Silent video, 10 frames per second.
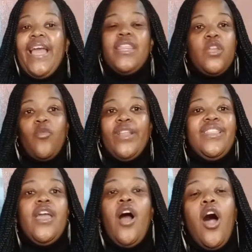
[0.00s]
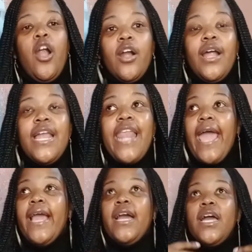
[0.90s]
than what they are.
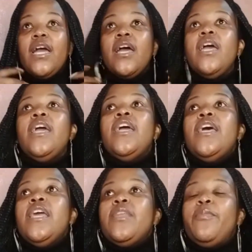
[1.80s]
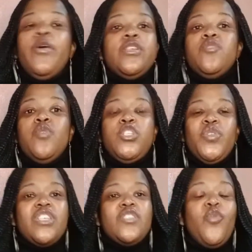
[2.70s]
Like, the person will do
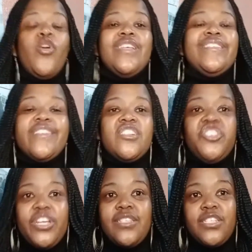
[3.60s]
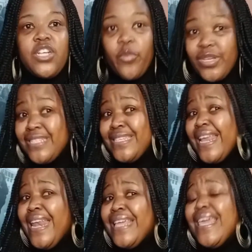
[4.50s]
the smallest little gesture, which is in
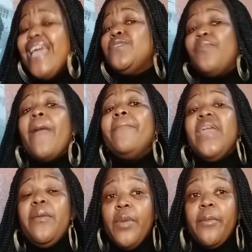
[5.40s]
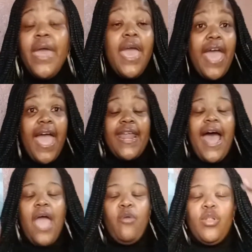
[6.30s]
any case bare minimum, and
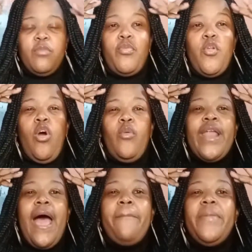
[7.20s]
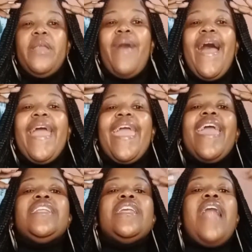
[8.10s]
I will blow it up in my
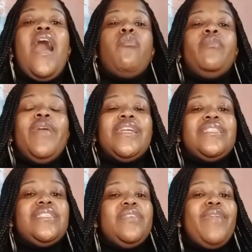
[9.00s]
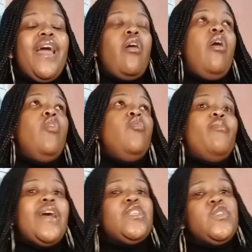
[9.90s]
head and I will make it seem like, oh,
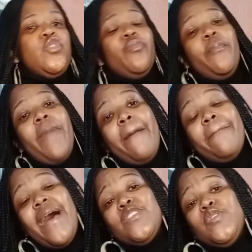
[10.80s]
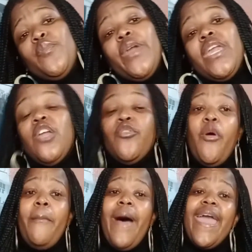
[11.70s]
my Superman, my superhero,
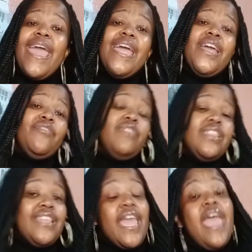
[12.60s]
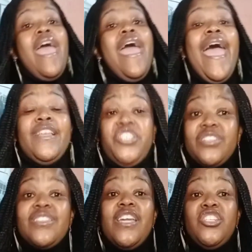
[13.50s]
my everything. And
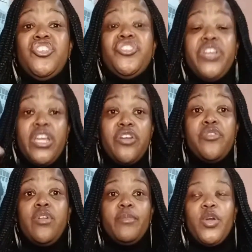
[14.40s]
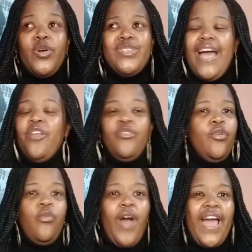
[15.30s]
just in general, because I don't know
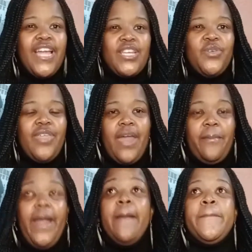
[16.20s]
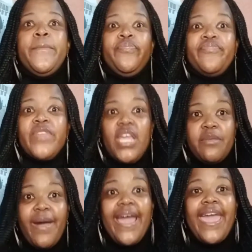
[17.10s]
why I do that, but in
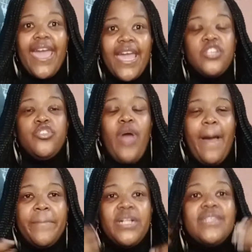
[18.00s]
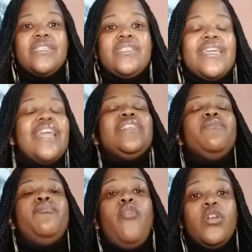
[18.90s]
my head, I build this thing. It's
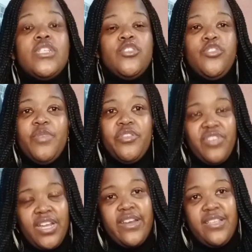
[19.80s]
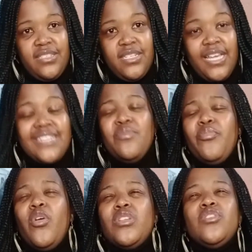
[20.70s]
important to be realistic. It's
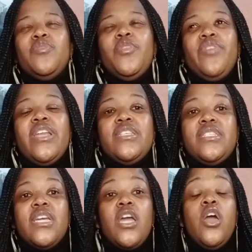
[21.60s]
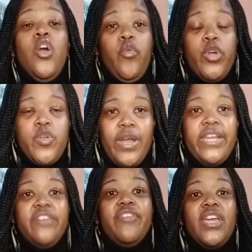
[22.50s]
important to be realistic when you are
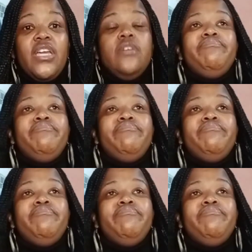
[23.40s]
dating